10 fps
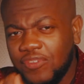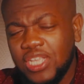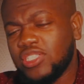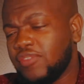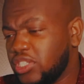
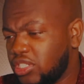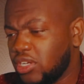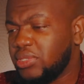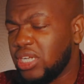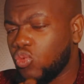face of the
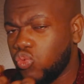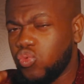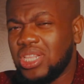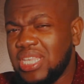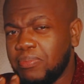subject
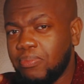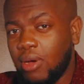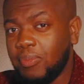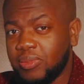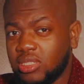really
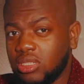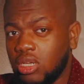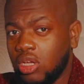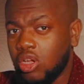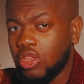pops
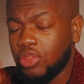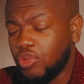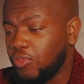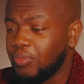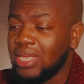
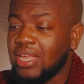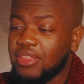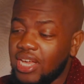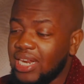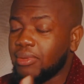through.
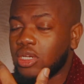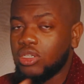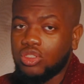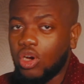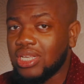Then I'm
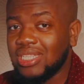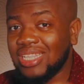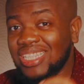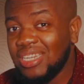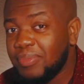gonna darken a
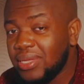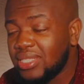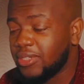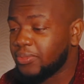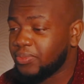little
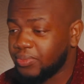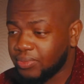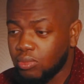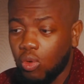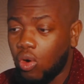bit
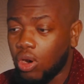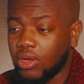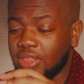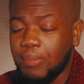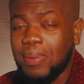more the